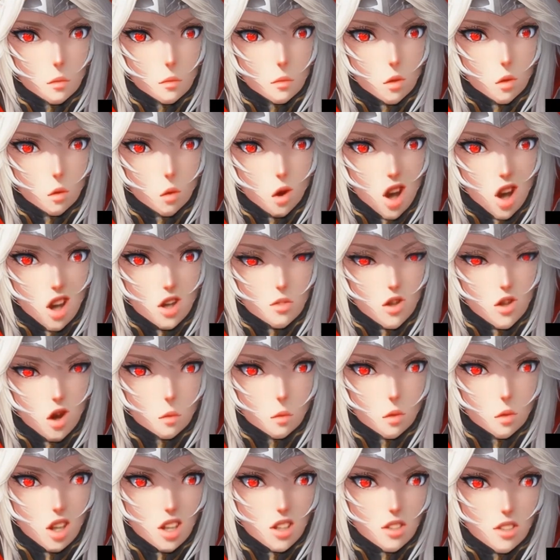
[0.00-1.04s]
But why of all
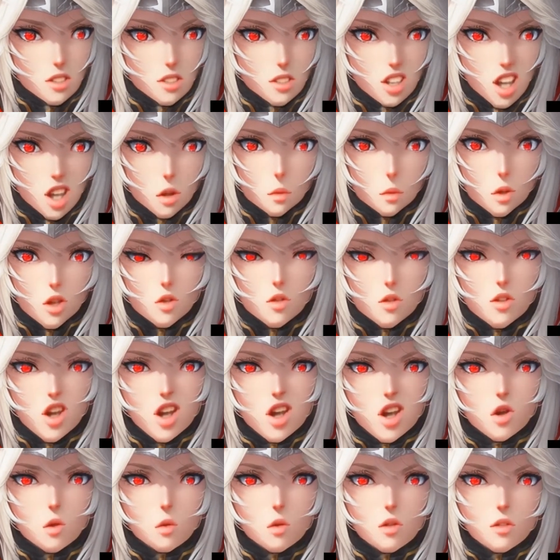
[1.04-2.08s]
places I am here
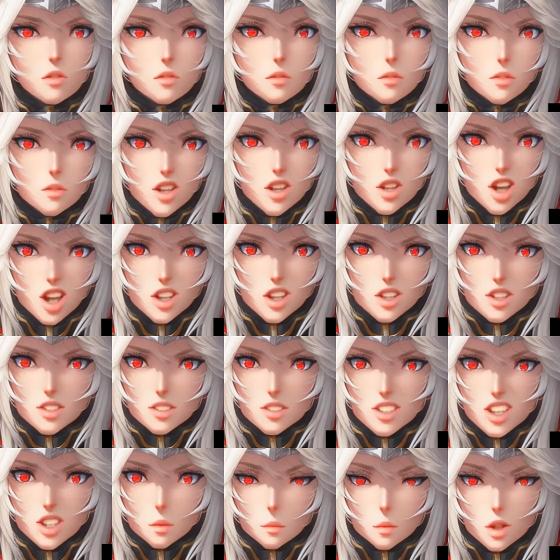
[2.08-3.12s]
now? I need
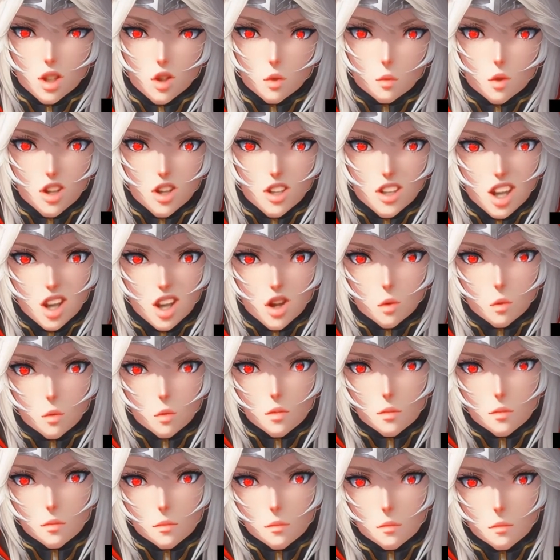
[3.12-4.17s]
to get back right now.
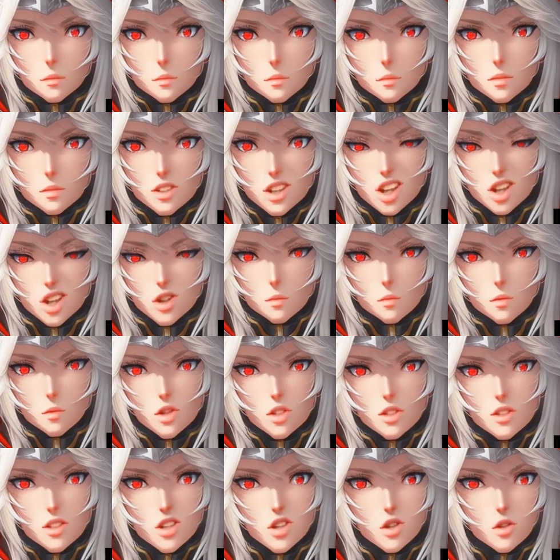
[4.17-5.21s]
Every
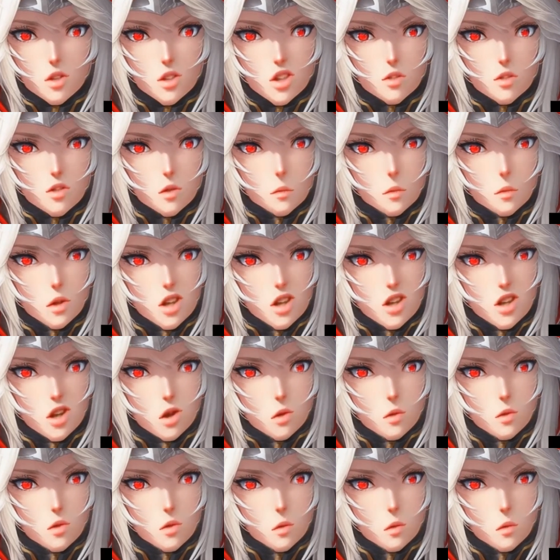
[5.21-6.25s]
single living being
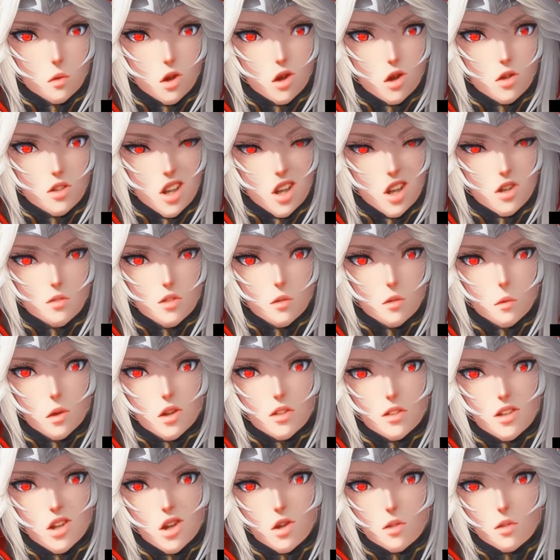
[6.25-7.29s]
goes through their life
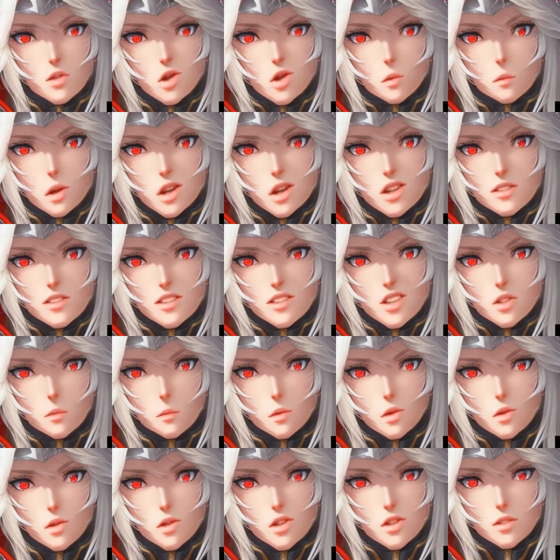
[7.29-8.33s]
depending on their past
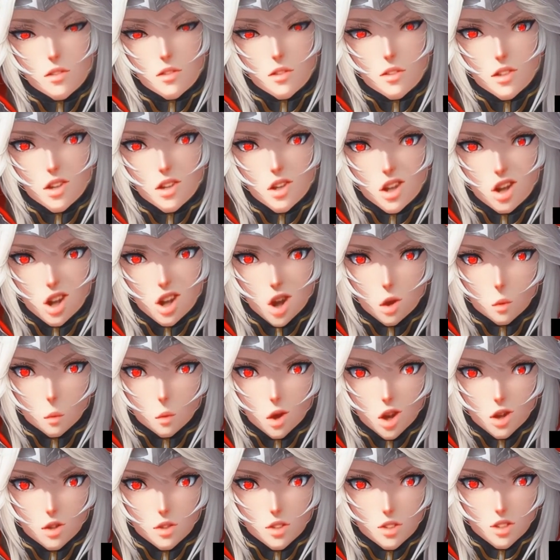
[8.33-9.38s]
experience,
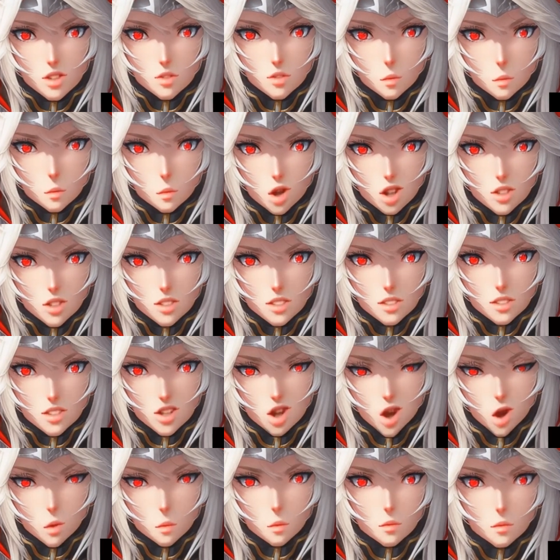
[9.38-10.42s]
awareness of the present
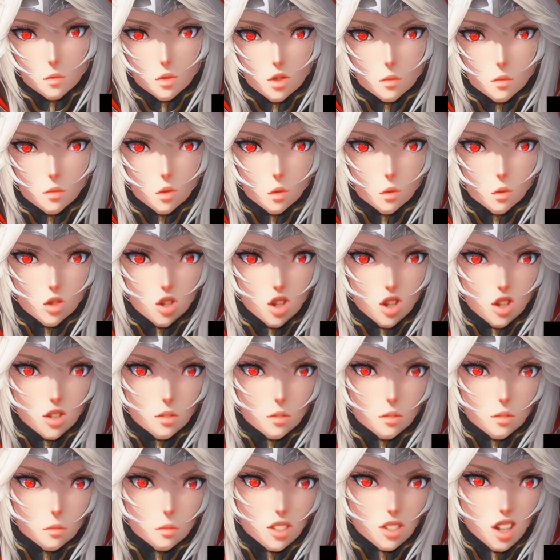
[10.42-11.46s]
and hopes for the future,
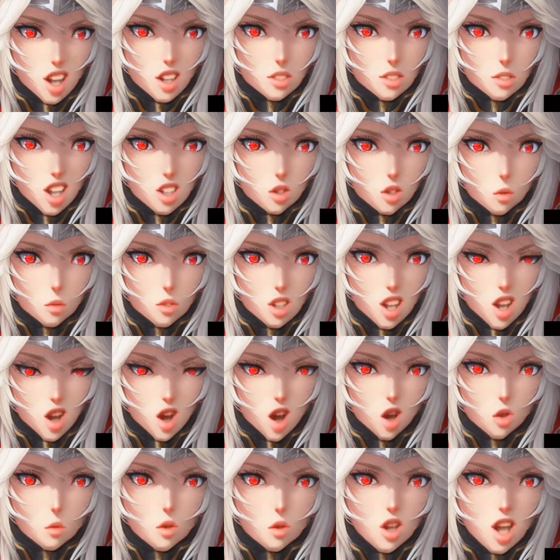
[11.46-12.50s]
and that's what they
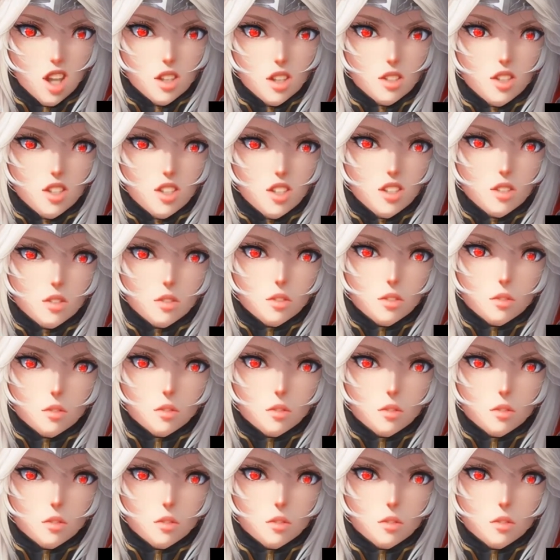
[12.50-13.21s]
call reality.